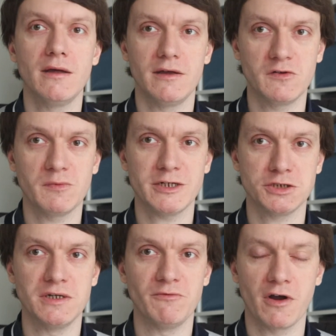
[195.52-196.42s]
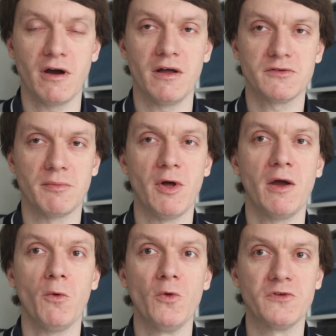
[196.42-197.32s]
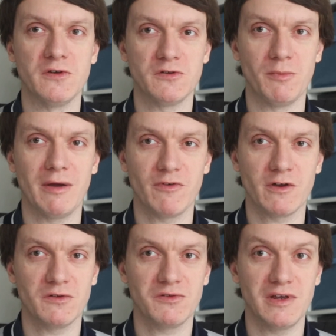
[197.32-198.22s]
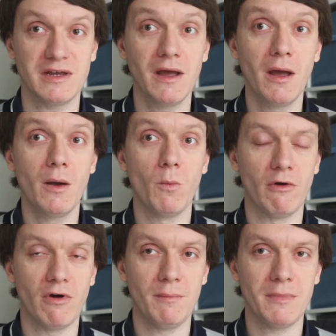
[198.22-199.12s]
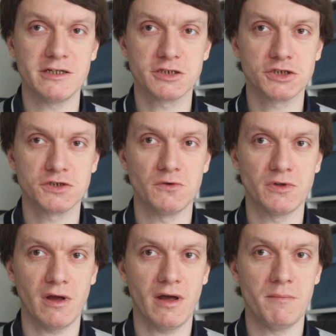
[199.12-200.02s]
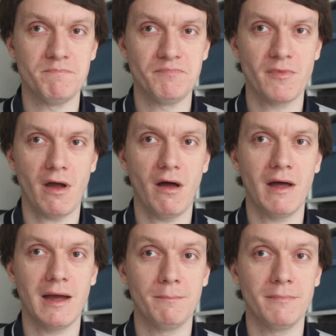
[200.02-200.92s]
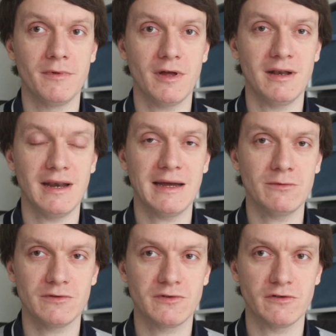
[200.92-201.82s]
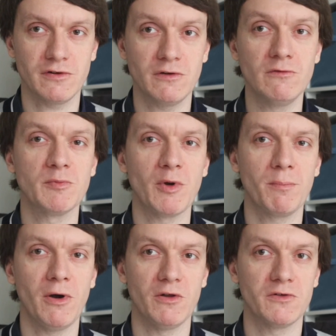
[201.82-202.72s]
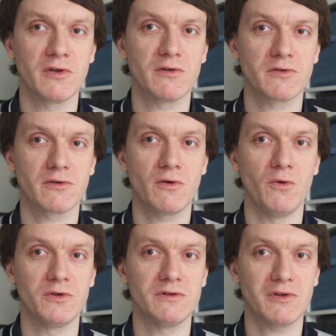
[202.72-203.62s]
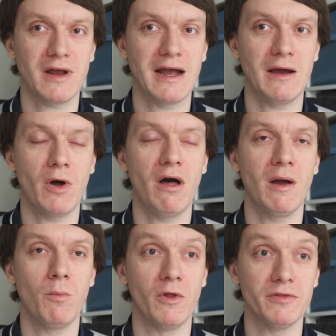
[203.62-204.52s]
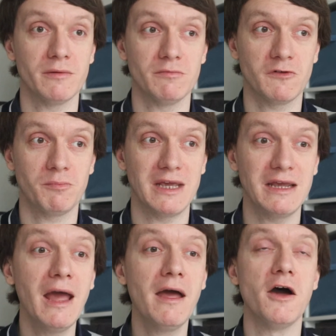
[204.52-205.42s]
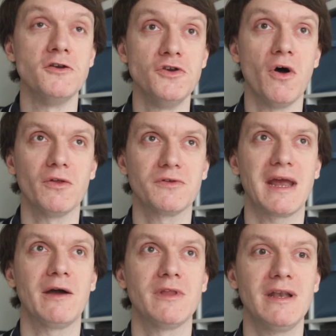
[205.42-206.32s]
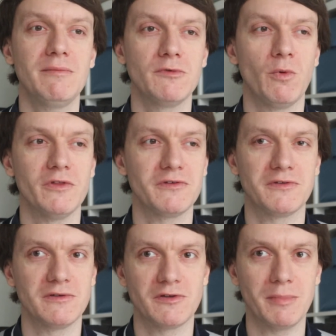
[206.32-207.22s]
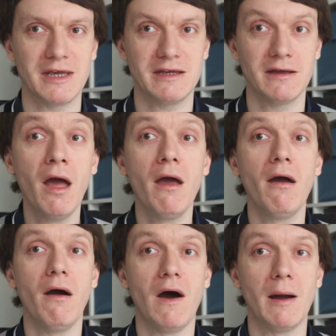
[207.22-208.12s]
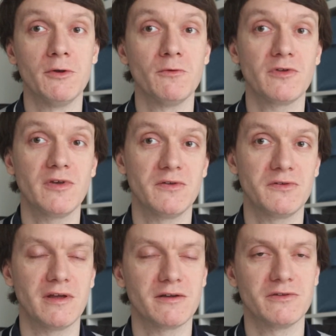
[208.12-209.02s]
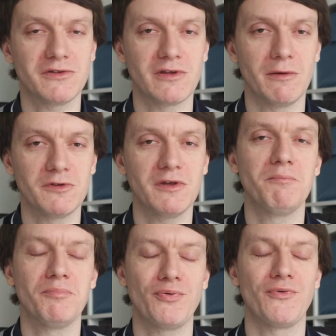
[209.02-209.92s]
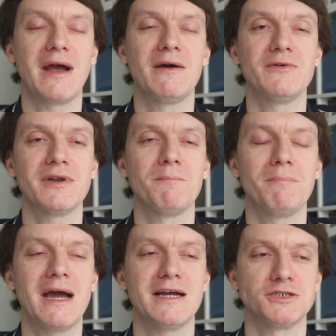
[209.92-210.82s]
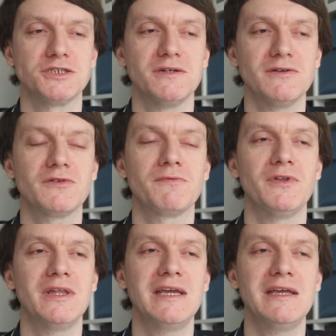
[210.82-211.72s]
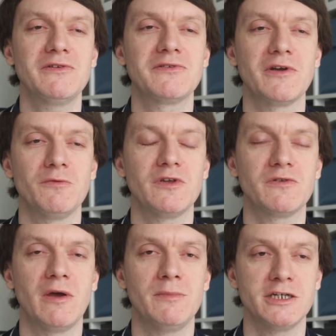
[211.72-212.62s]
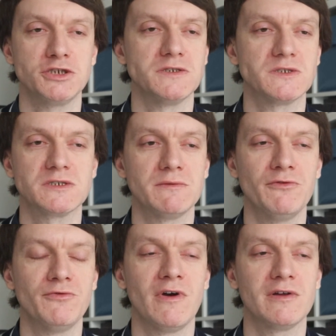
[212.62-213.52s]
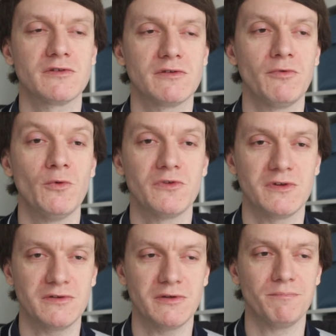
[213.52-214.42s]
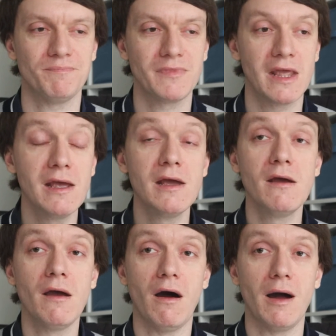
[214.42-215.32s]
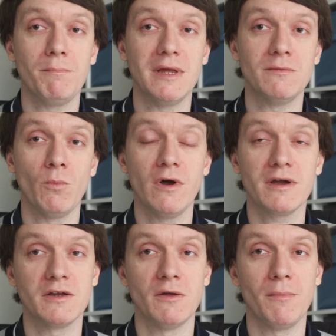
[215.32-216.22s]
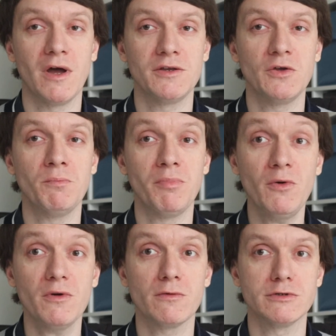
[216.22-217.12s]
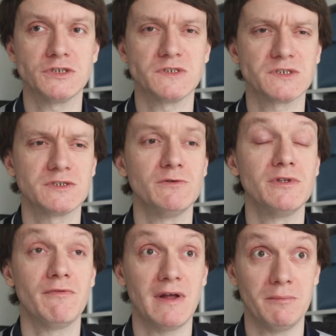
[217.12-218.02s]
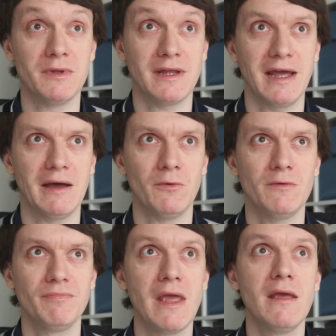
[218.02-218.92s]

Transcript: especially in regards to my autism advocacy, where I make sure that I'm allowed to choose my politics according to how I want them to be and not how the left wants it to be. I'm an autistic conservative, proud and passionate for the self-determination and civil rights of autism. I've been working on my new book, which is still in development hell,